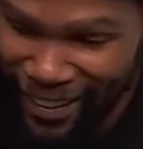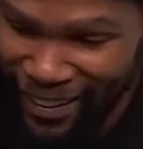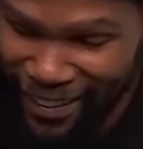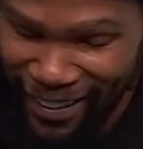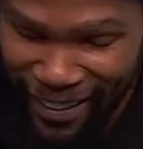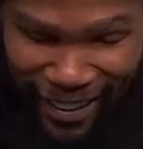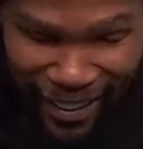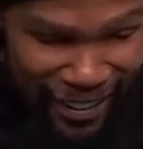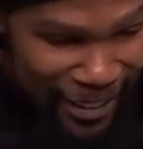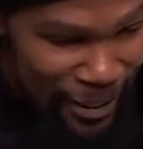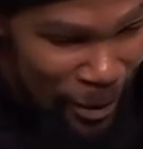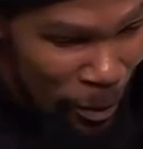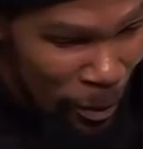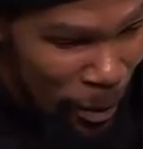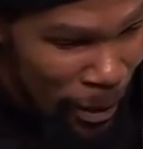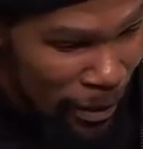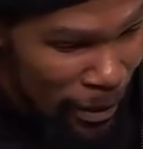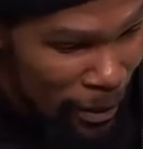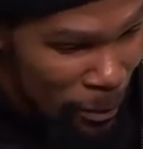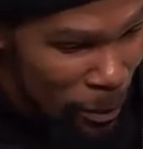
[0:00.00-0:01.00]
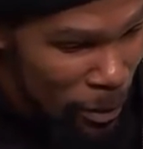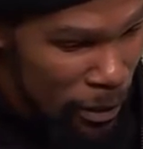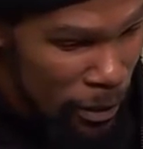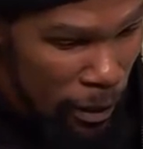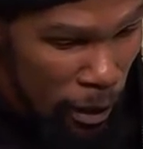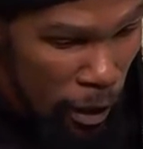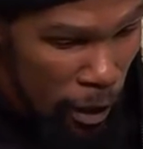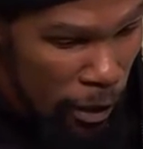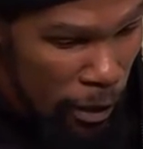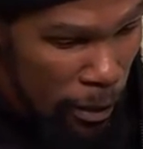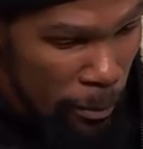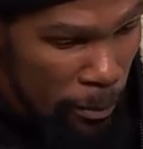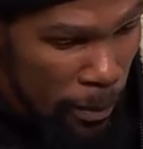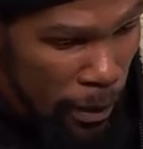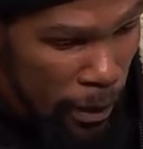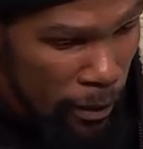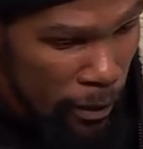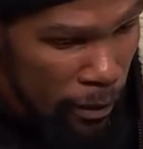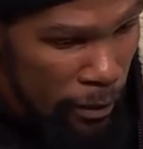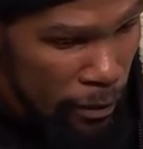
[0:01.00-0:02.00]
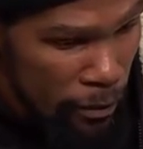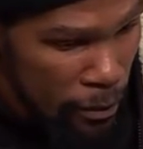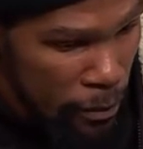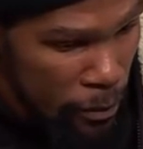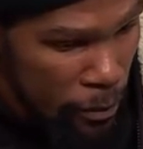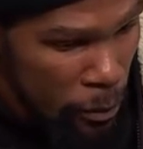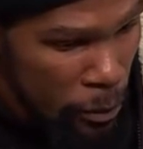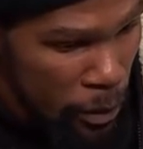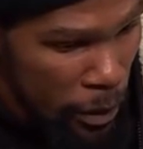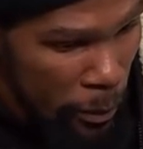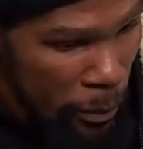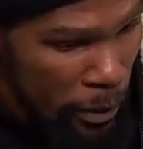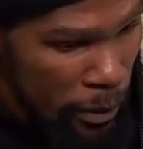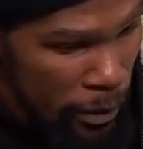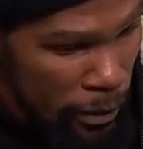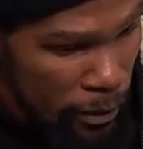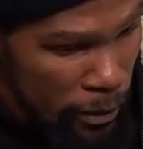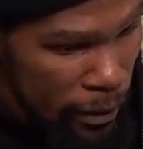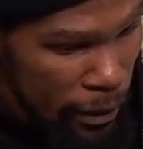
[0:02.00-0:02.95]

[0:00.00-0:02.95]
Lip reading: Yeah, so I think we just guarded up better and he was able to